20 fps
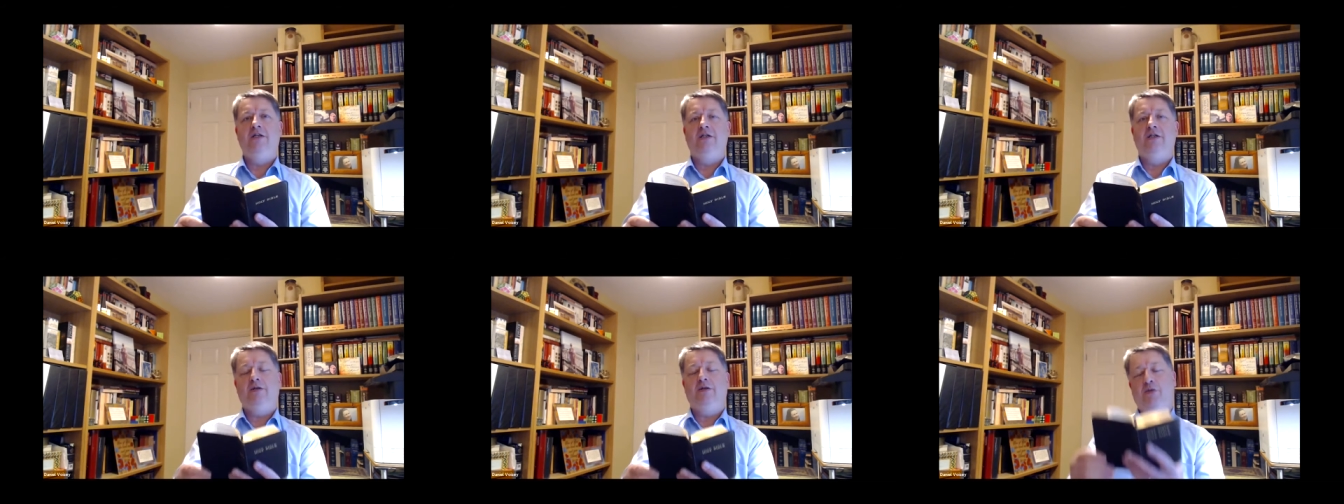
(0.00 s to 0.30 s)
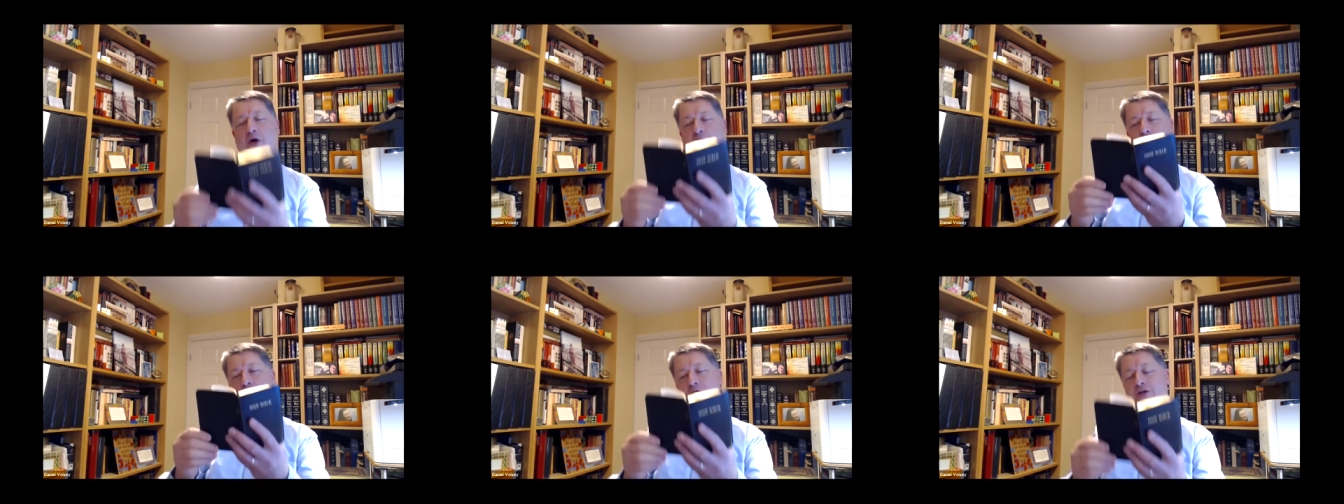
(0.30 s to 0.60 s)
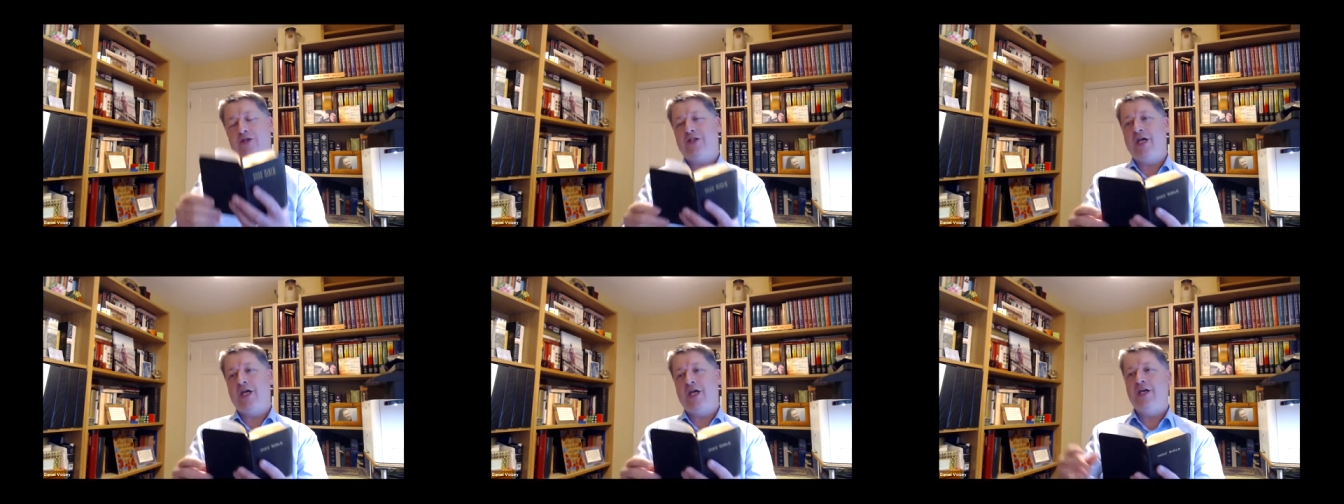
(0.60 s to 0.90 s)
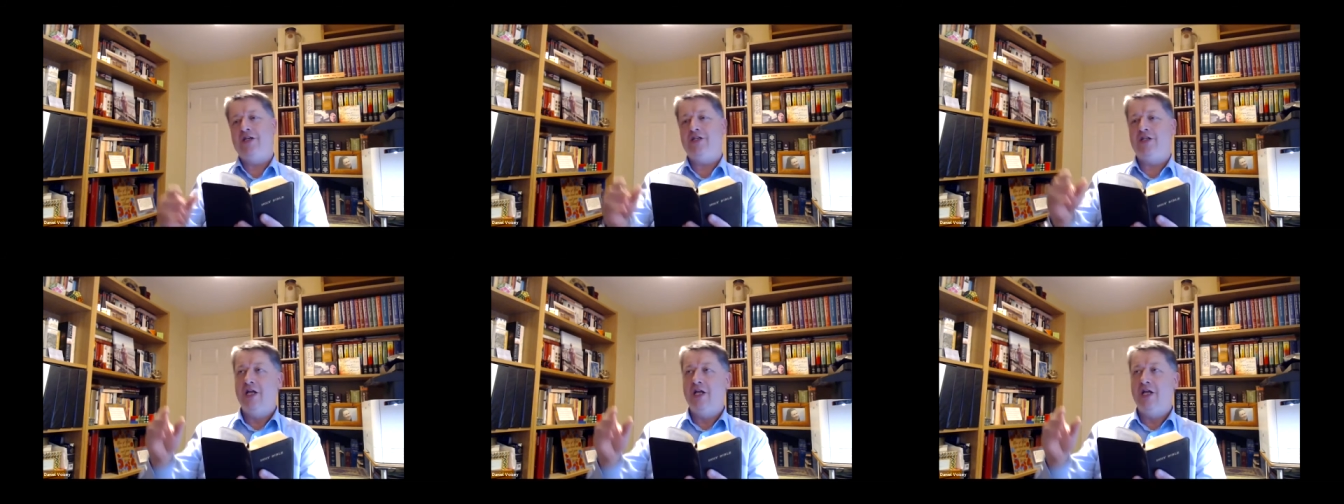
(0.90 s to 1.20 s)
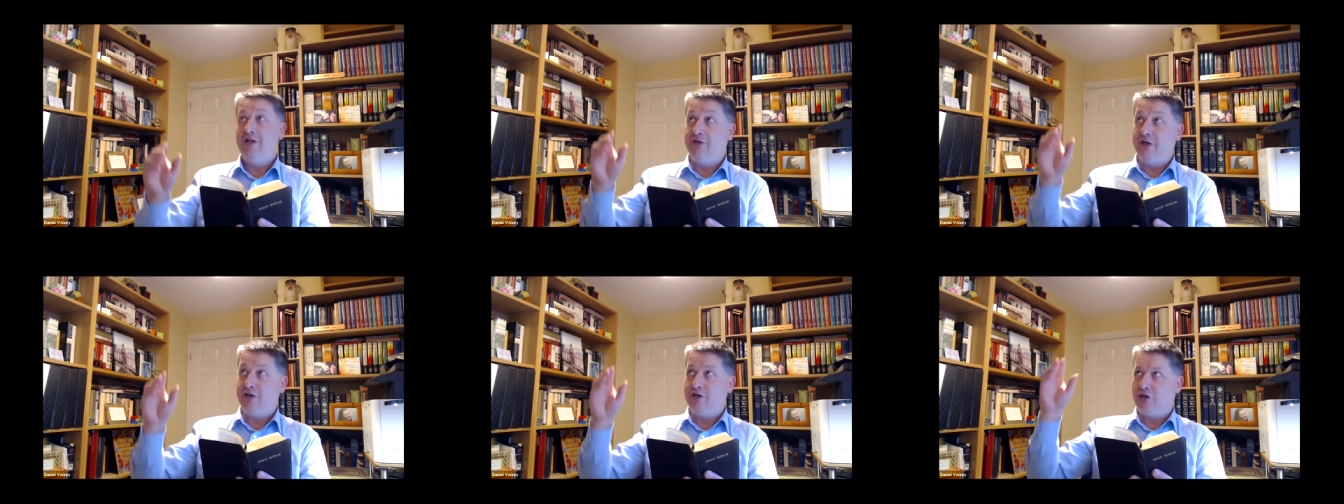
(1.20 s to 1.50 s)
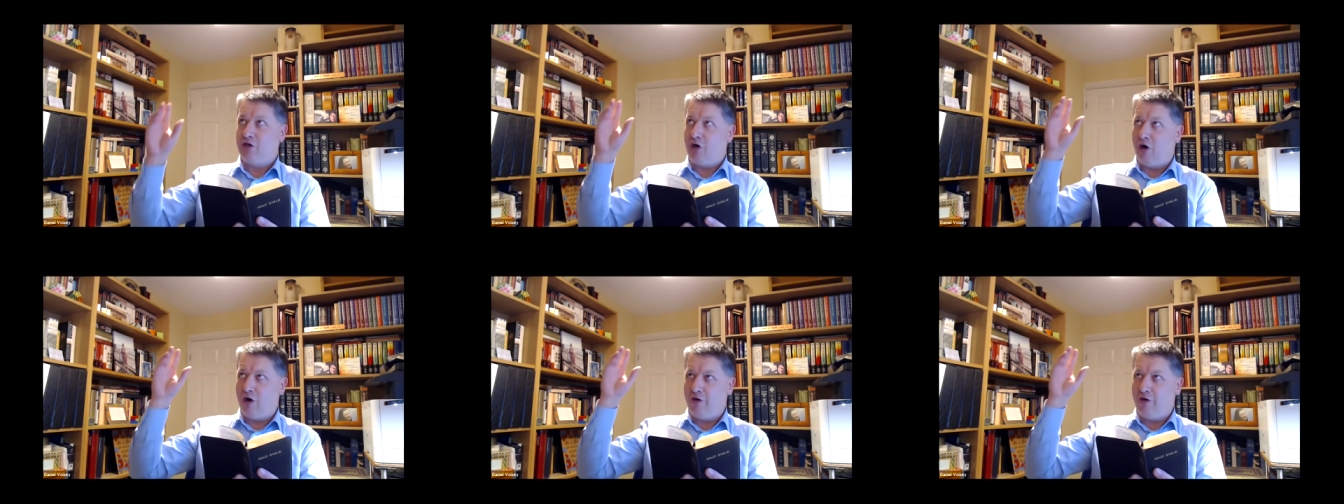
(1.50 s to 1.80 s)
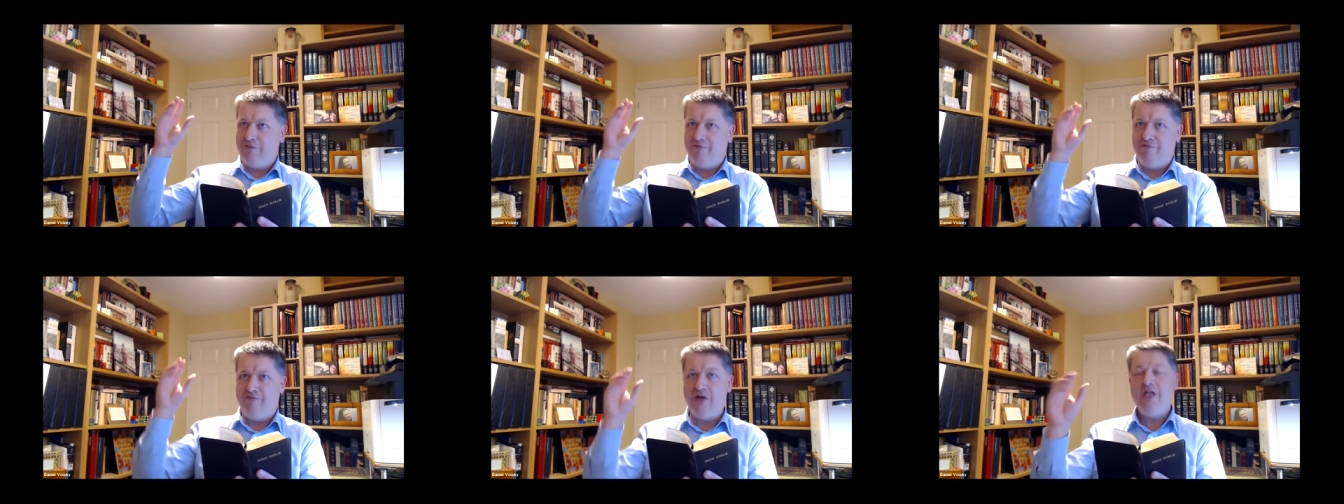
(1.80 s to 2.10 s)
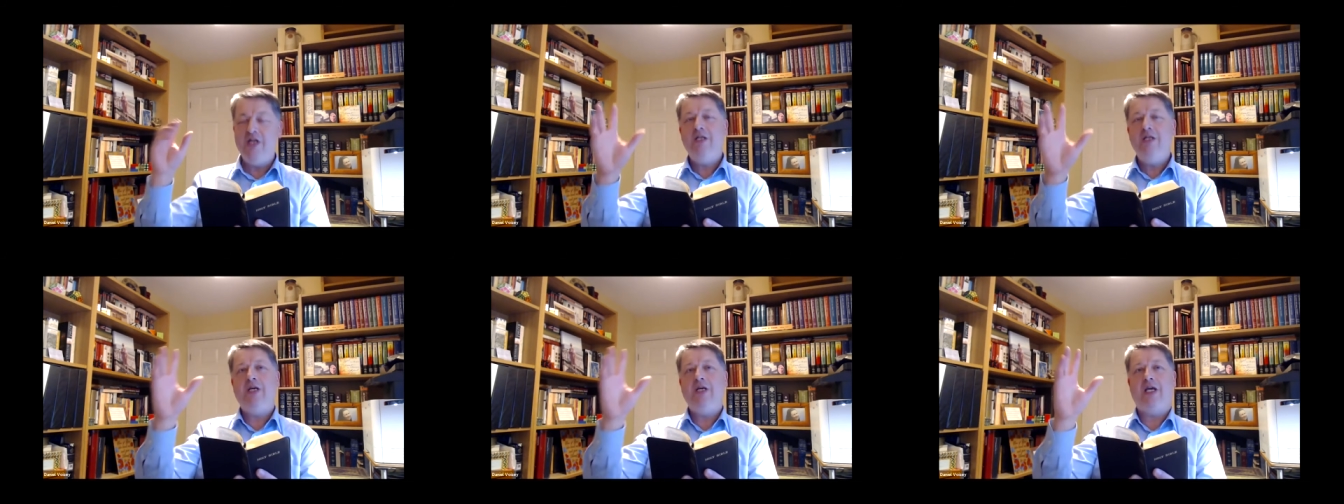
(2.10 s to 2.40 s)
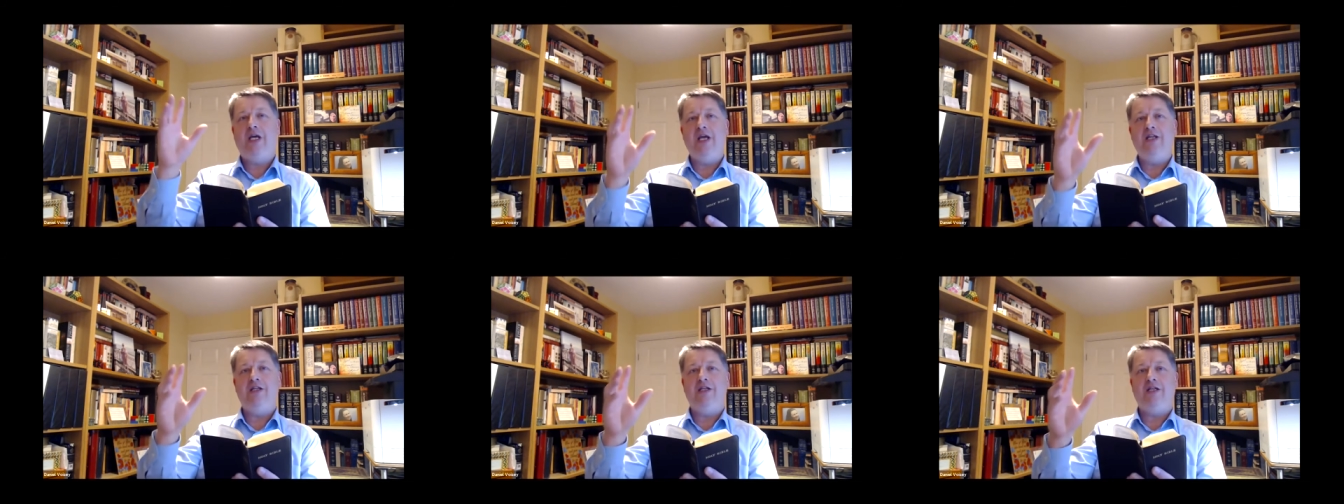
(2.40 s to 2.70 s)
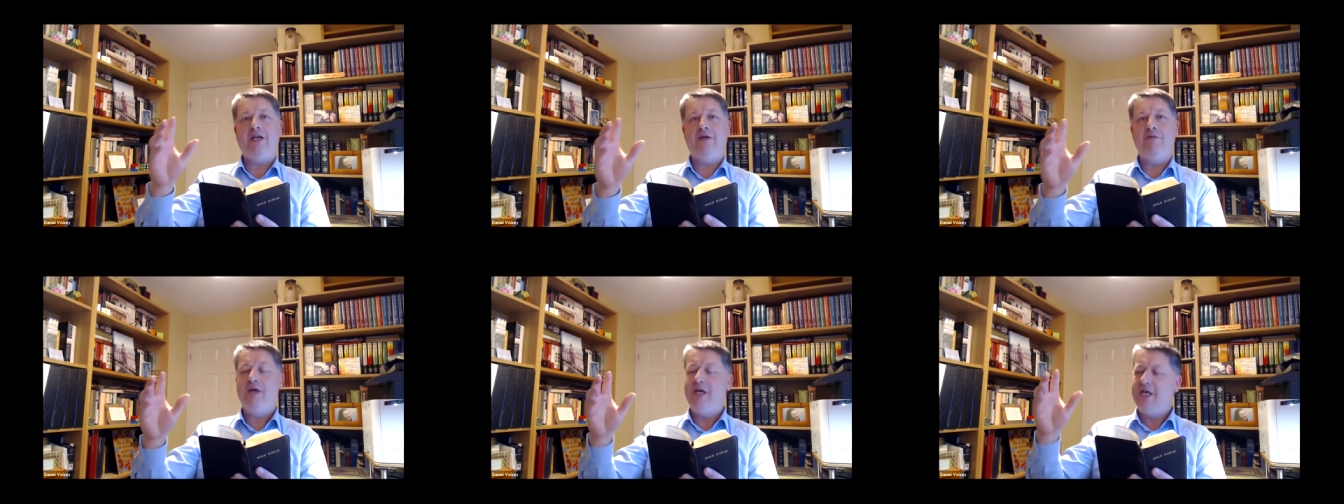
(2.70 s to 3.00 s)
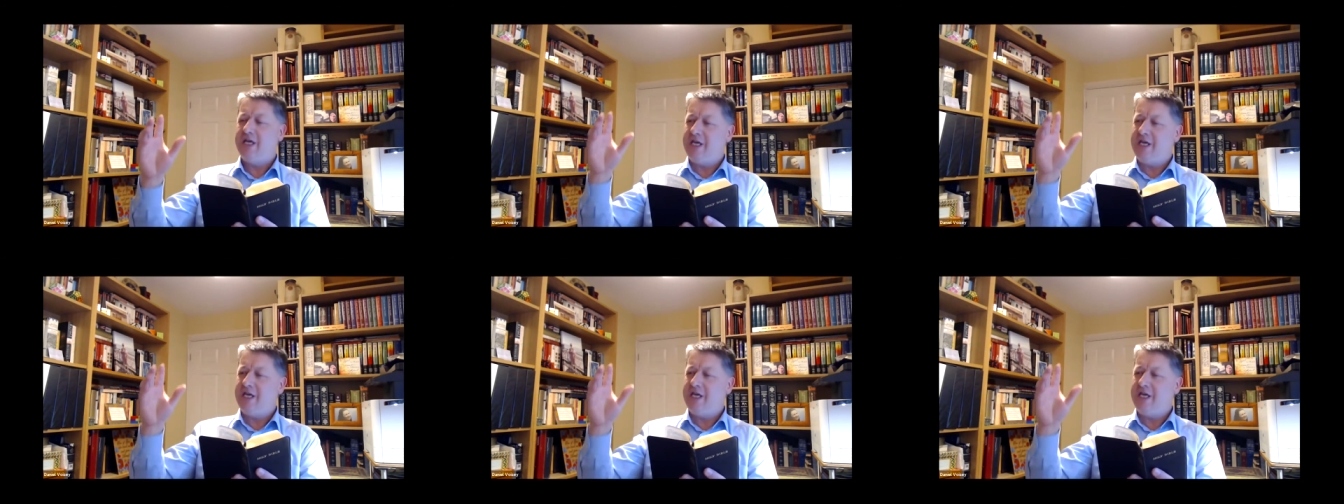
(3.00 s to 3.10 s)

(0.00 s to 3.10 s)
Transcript: The Bible says that God vindicated him.